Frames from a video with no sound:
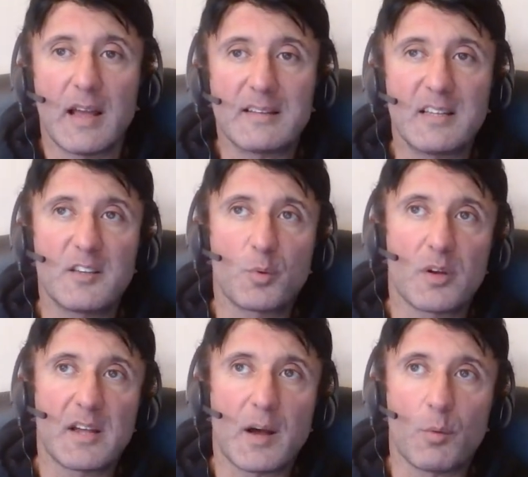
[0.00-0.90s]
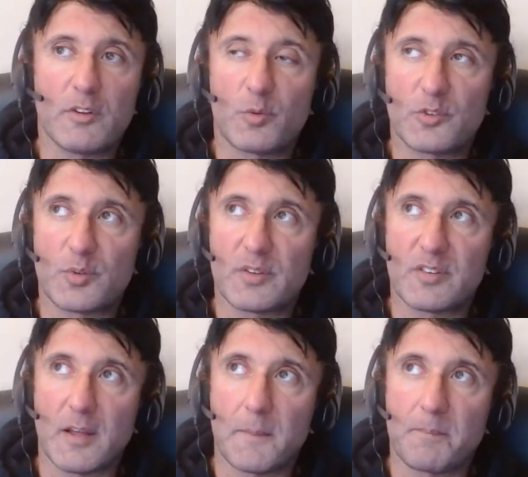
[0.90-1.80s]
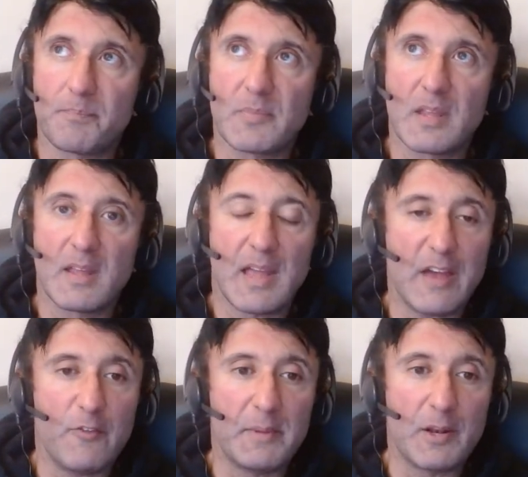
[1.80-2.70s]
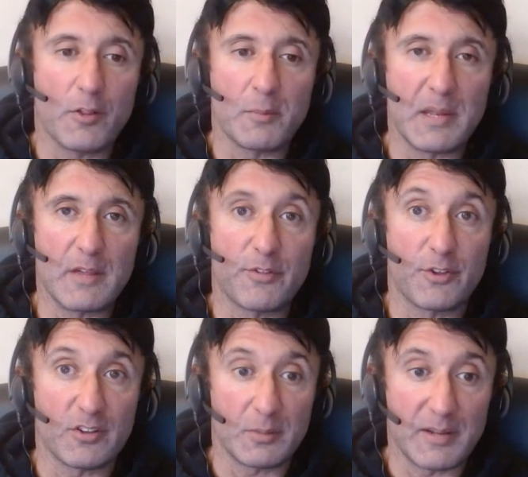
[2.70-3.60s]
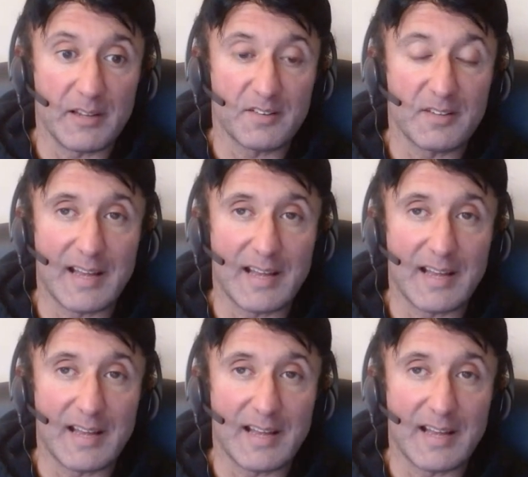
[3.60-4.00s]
I did this workout once, which was every minute on the minute for 30 minutes.